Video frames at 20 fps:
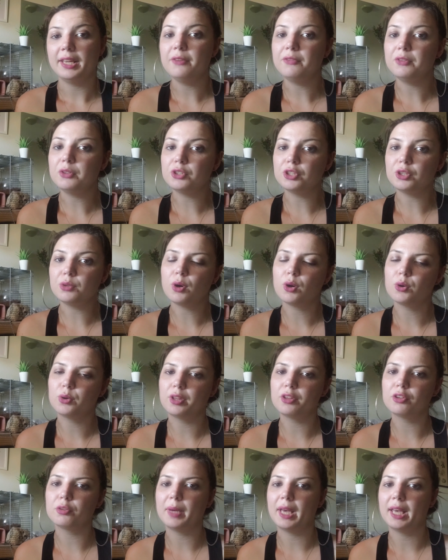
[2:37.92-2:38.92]
If you do own
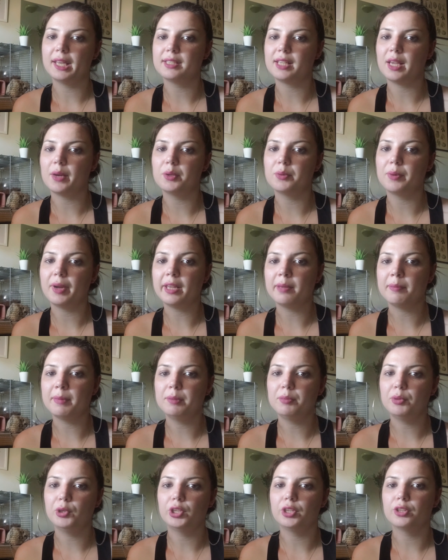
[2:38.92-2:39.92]
other pets, I would
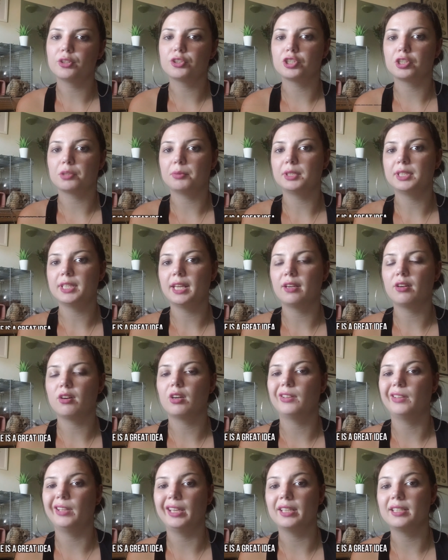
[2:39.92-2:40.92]
recommend putting your gerbil tank
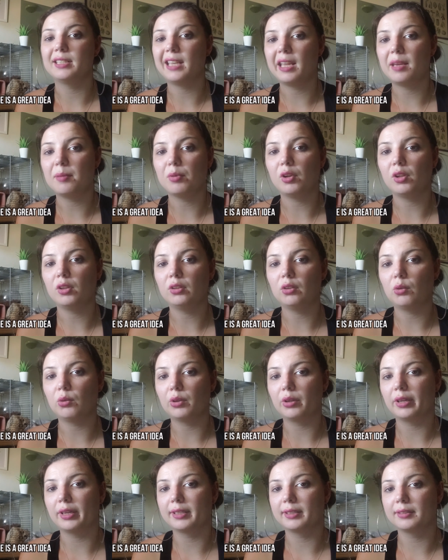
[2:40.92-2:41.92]
on like a table
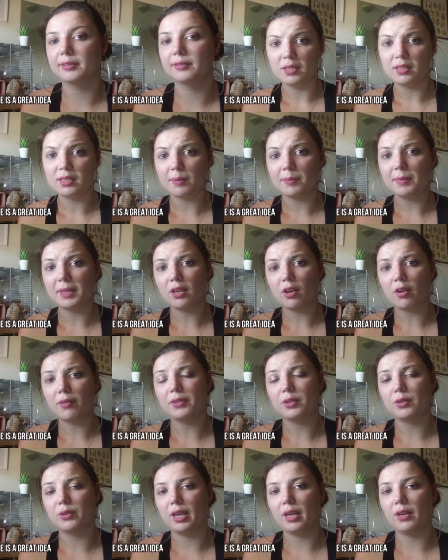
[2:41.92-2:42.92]
or something off
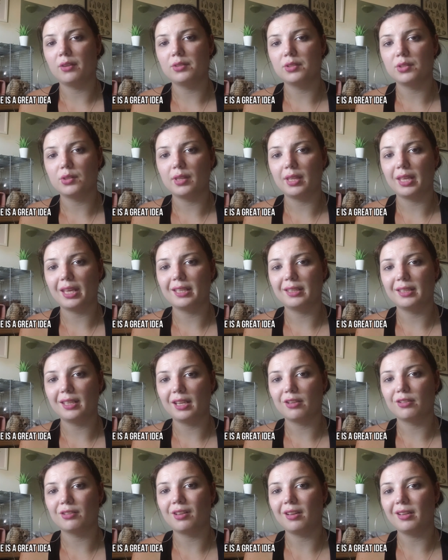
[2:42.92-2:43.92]
the ground so that
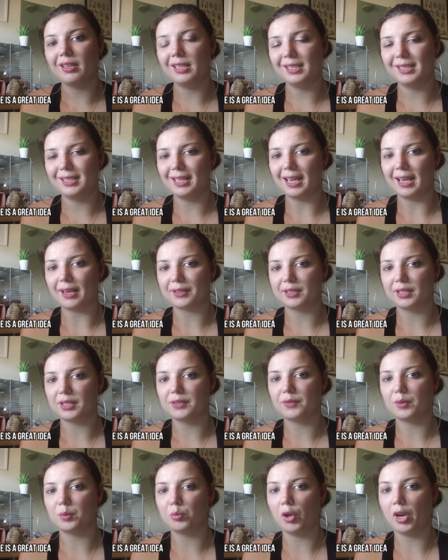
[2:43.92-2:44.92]
they are not easy access
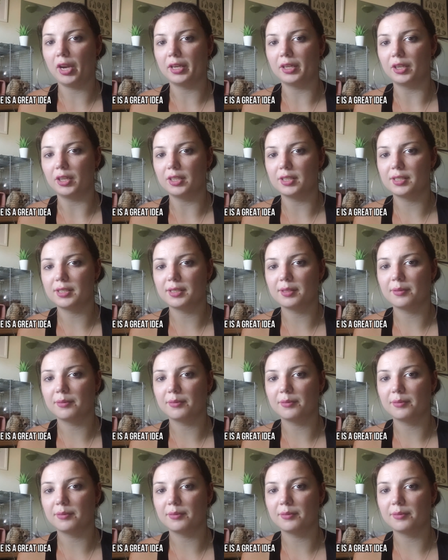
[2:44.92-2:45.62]
for predators.